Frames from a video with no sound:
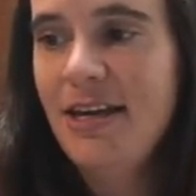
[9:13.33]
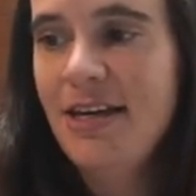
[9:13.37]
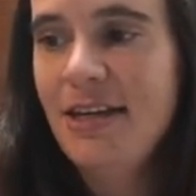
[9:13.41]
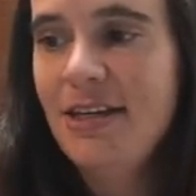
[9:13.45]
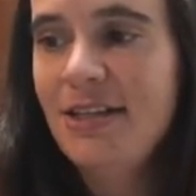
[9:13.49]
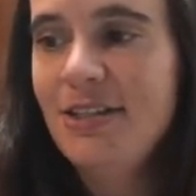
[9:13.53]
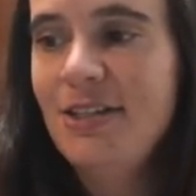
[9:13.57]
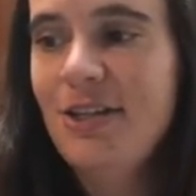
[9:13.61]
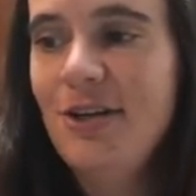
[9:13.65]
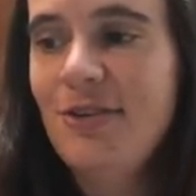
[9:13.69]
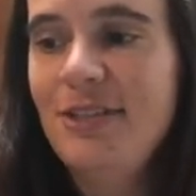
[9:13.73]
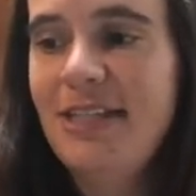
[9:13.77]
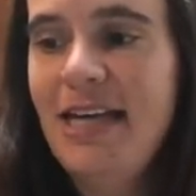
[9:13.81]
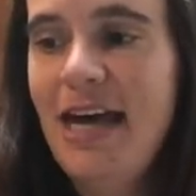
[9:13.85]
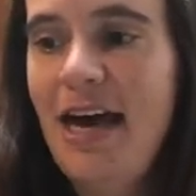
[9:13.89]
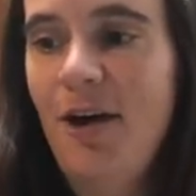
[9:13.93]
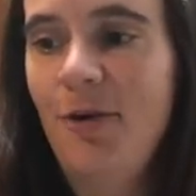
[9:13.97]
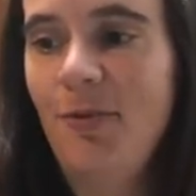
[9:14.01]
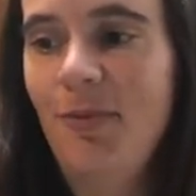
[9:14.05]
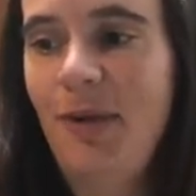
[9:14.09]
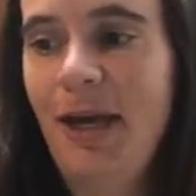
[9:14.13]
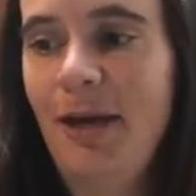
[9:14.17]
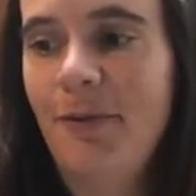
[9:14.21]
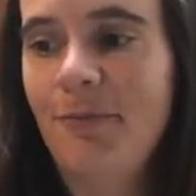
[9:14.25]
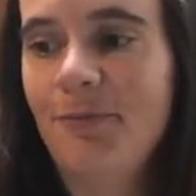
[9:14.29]
So tell
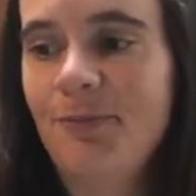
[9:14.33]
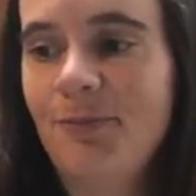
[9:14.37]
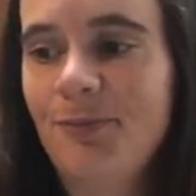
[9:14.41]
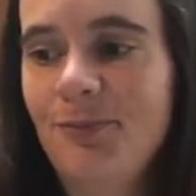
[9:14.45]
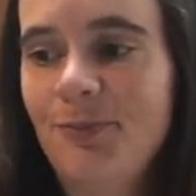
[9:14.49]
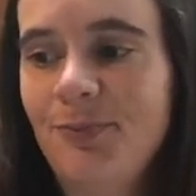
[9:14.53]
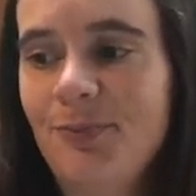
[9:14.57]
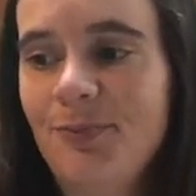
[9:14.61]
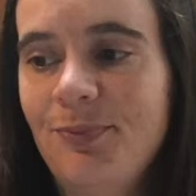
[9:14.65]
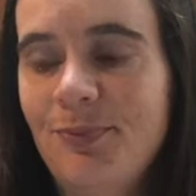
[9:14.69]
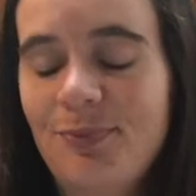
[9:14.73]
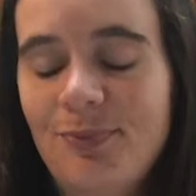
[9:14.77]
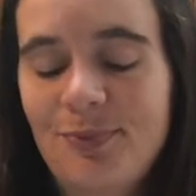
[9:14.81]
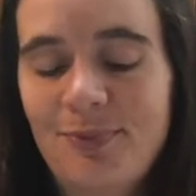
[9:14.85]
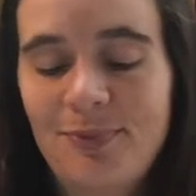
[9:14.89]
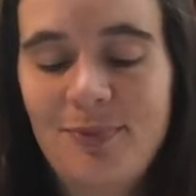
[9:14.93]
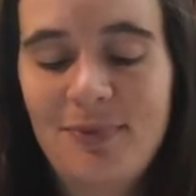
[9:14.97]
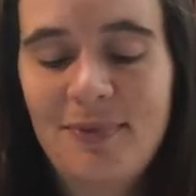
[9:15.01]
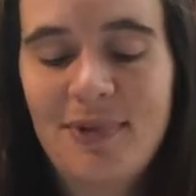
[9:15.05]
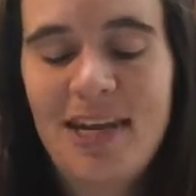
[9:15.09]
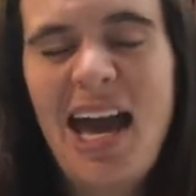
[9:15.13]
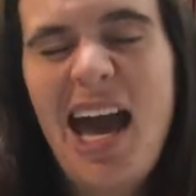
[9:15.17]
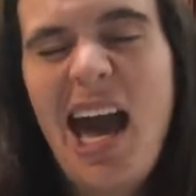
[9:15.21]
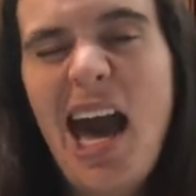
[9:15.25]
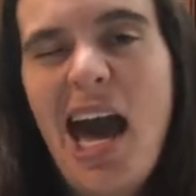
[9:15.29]
me,
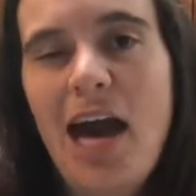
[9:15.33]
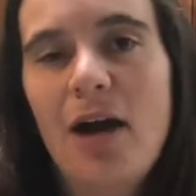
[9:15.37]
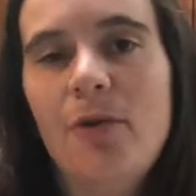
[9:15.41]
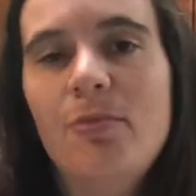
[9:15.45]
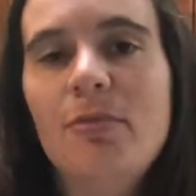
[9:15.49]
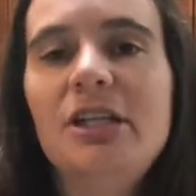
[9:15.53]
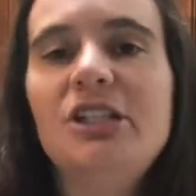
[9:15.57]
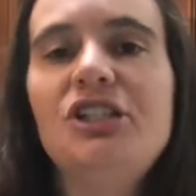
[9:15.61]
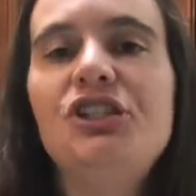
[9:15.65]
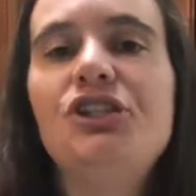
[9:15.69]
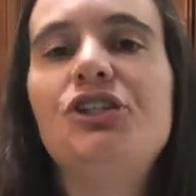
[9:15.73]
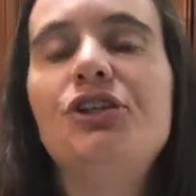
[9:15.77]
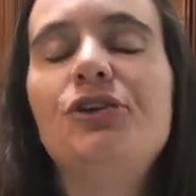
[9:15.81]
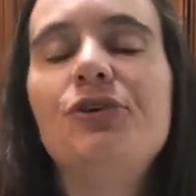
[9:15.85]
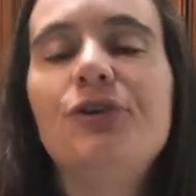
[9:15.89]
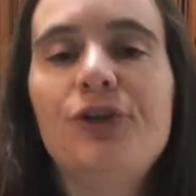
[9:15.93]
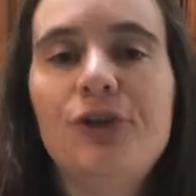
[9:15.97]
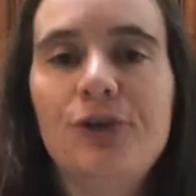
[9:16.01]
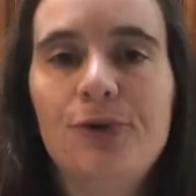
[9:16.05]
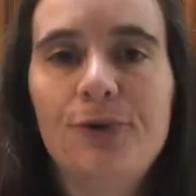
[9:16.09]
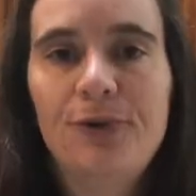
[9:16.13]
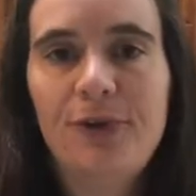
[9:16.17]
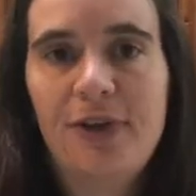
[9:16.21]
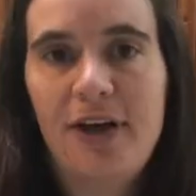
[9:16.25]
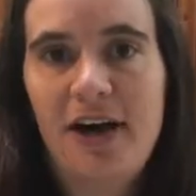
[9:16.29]
how much do
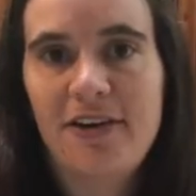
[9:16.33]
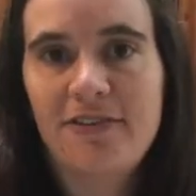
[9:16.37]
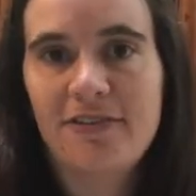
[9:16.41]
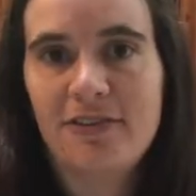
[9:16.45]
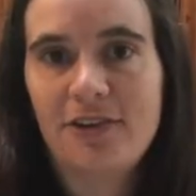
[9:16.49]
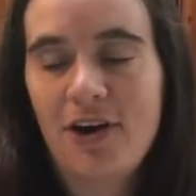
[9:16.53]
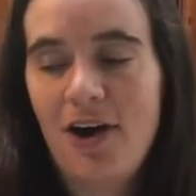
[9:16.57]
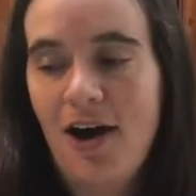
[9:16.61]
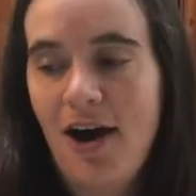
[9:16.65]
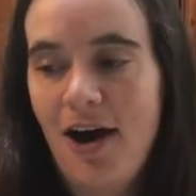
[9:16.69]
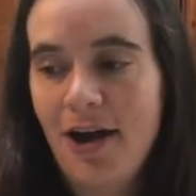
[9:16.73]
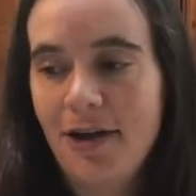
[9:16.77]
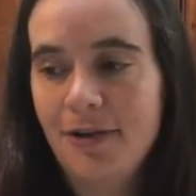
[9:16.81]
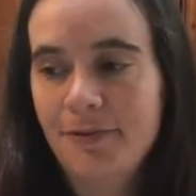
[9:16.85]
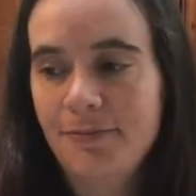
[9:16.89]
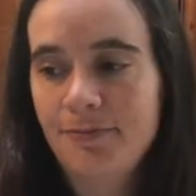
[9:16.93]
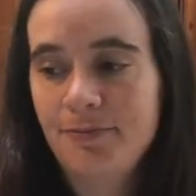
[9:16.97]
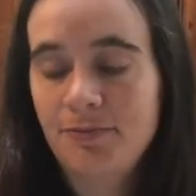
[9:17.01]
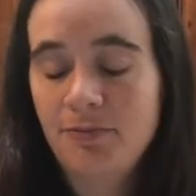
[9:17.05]
you love God?